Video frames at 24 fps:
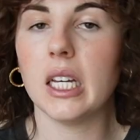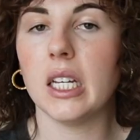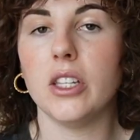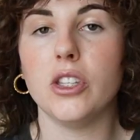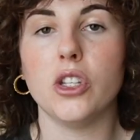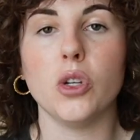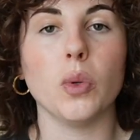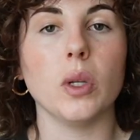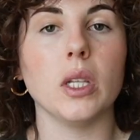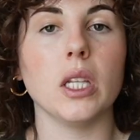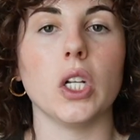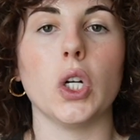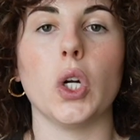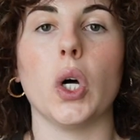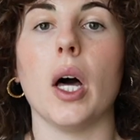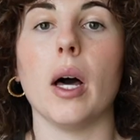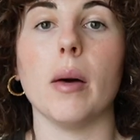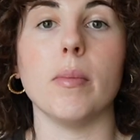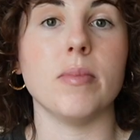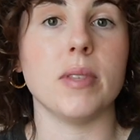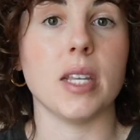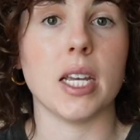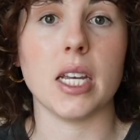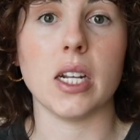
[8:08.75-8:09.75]
do a little
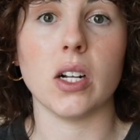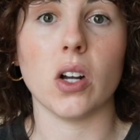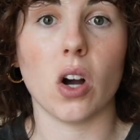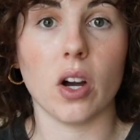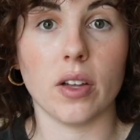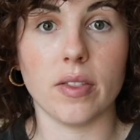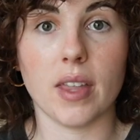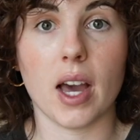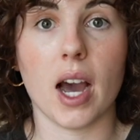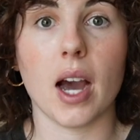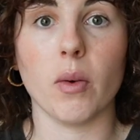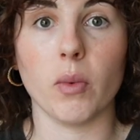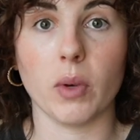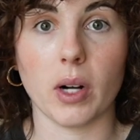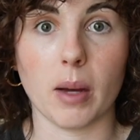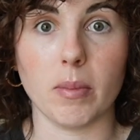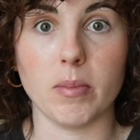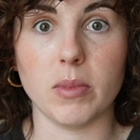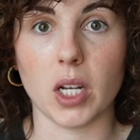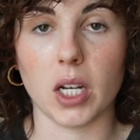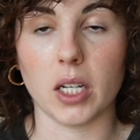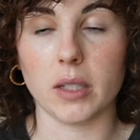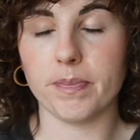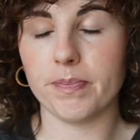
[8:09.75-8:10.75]
update on that when
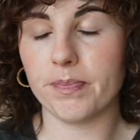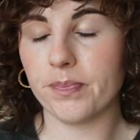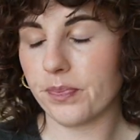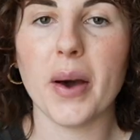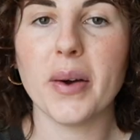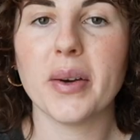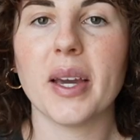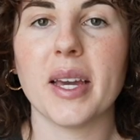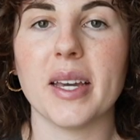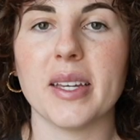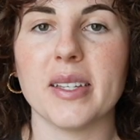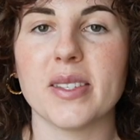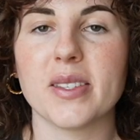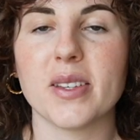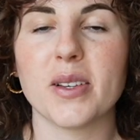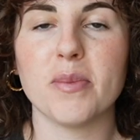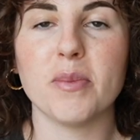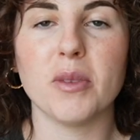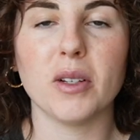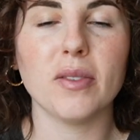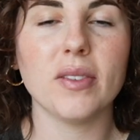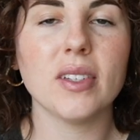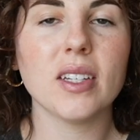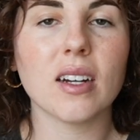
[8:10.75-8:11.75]
I'm done. Okay, so
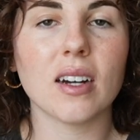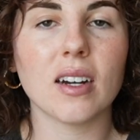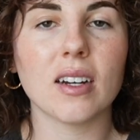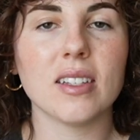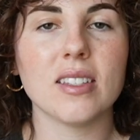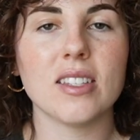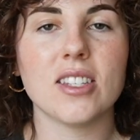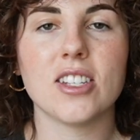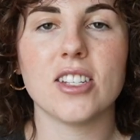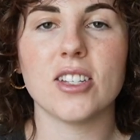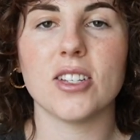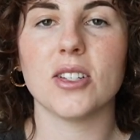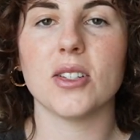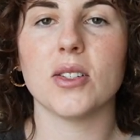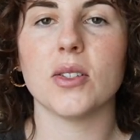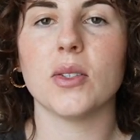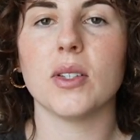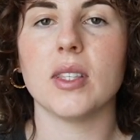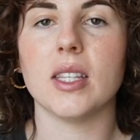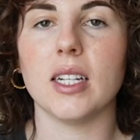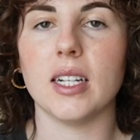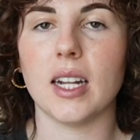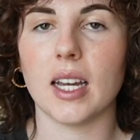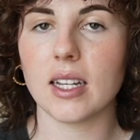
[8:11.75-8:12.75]
moving on to
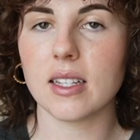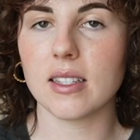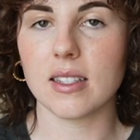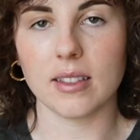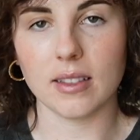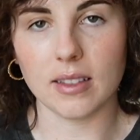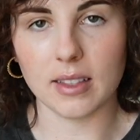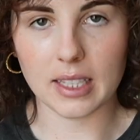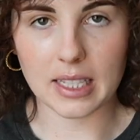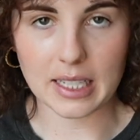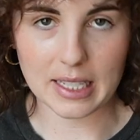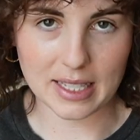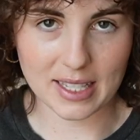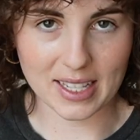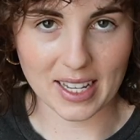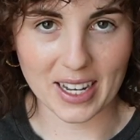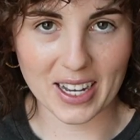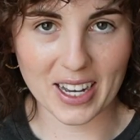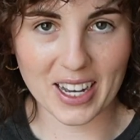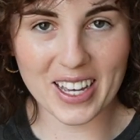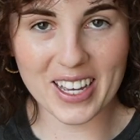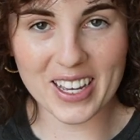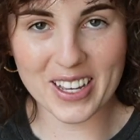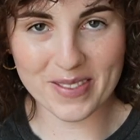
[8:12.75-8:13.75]
the next
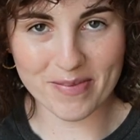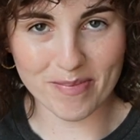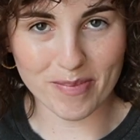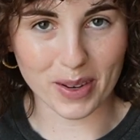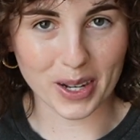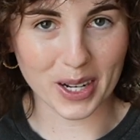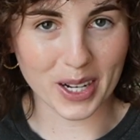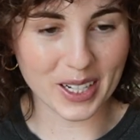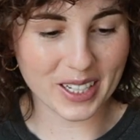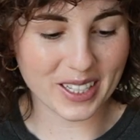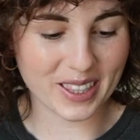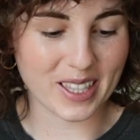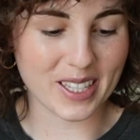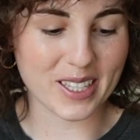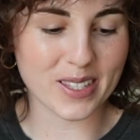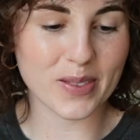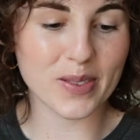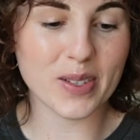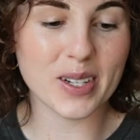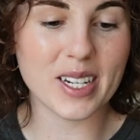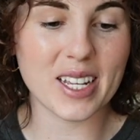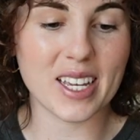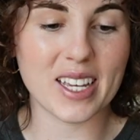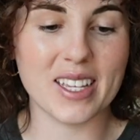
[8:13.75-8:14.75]
Lisa book. This
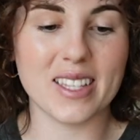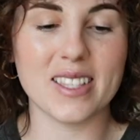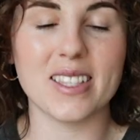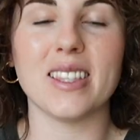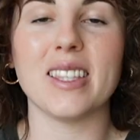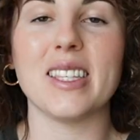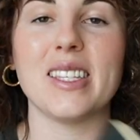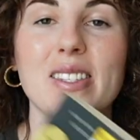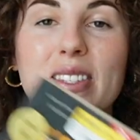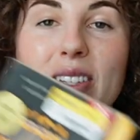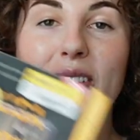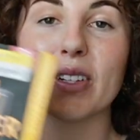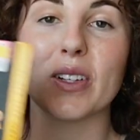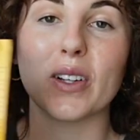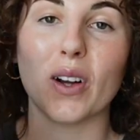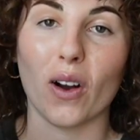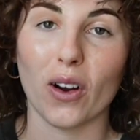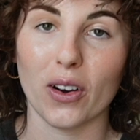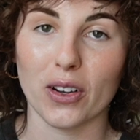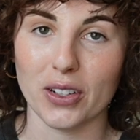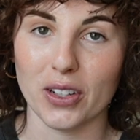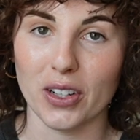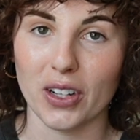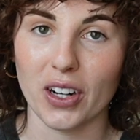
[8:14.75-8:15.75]
one is Lisa
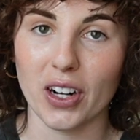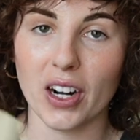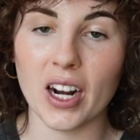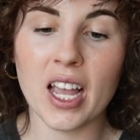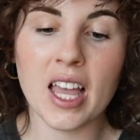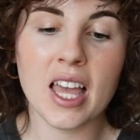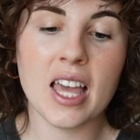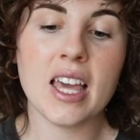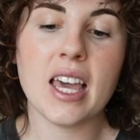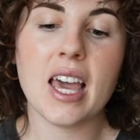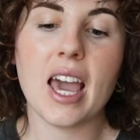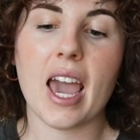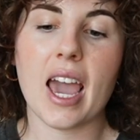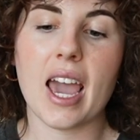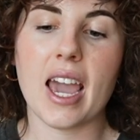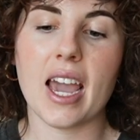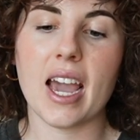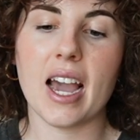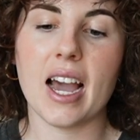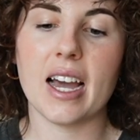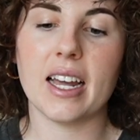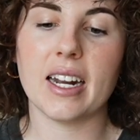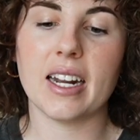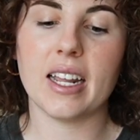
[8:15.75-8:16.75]
Gardner,
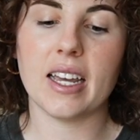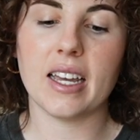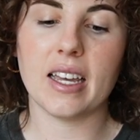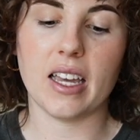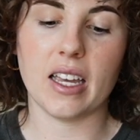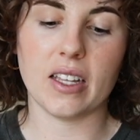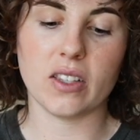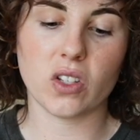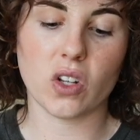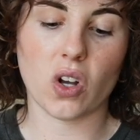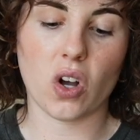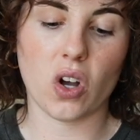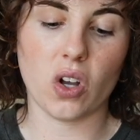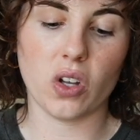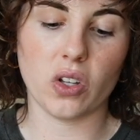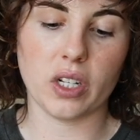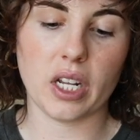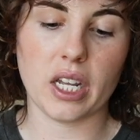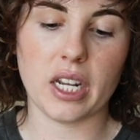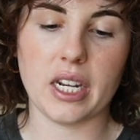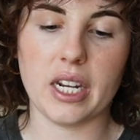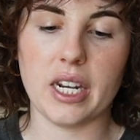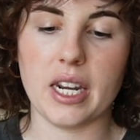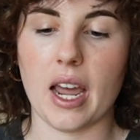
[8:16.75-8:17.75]
and it's
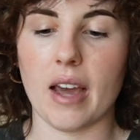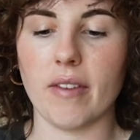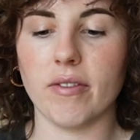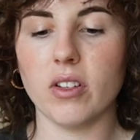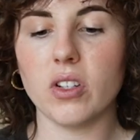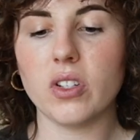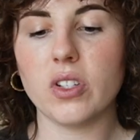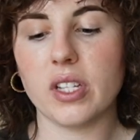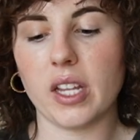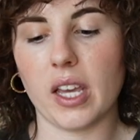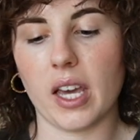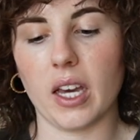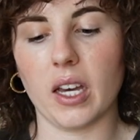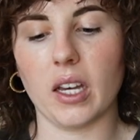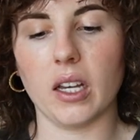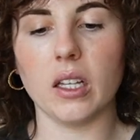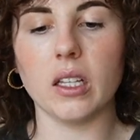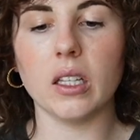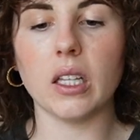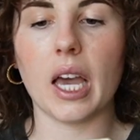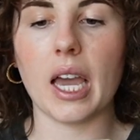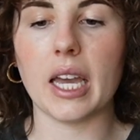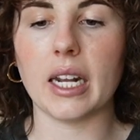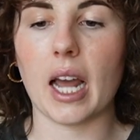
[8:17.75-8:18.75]
called Never
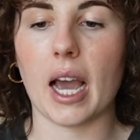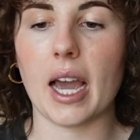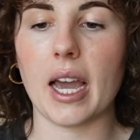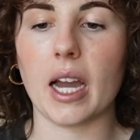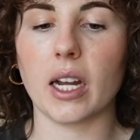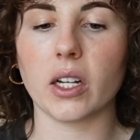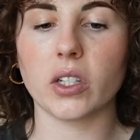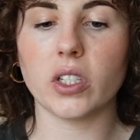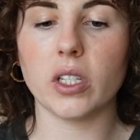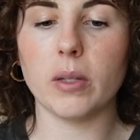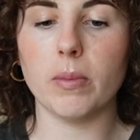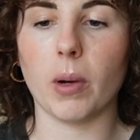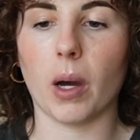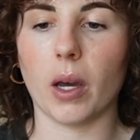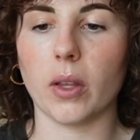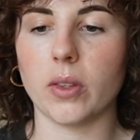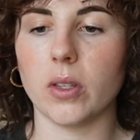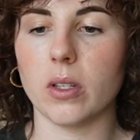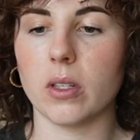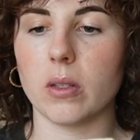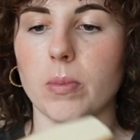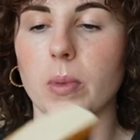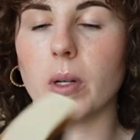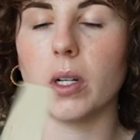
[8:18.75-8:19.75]
Tell, and I actually bought
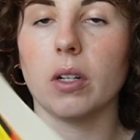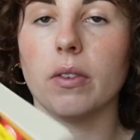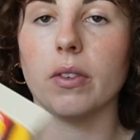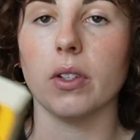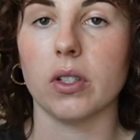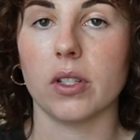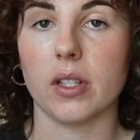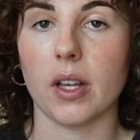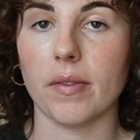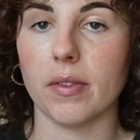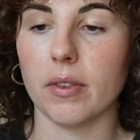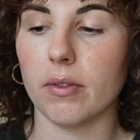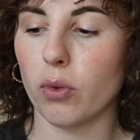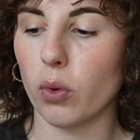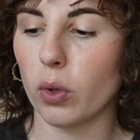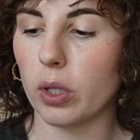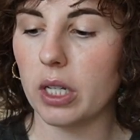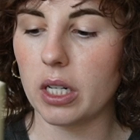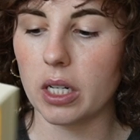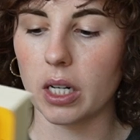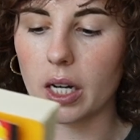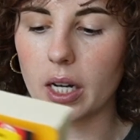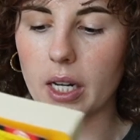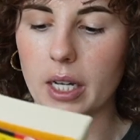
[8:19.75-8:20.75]
this book for
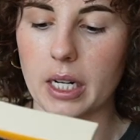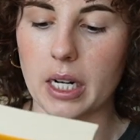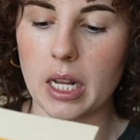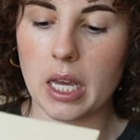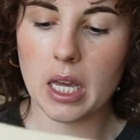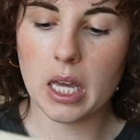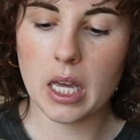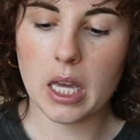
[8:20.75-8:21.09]
$7.49